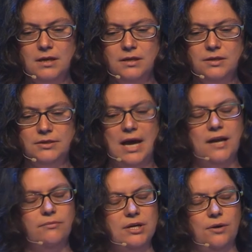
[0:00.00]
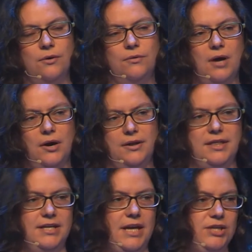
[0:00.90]
So how do we know our
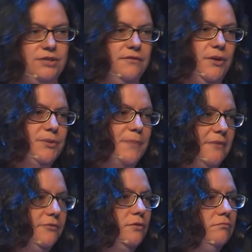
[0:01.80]
authentication flow is painful?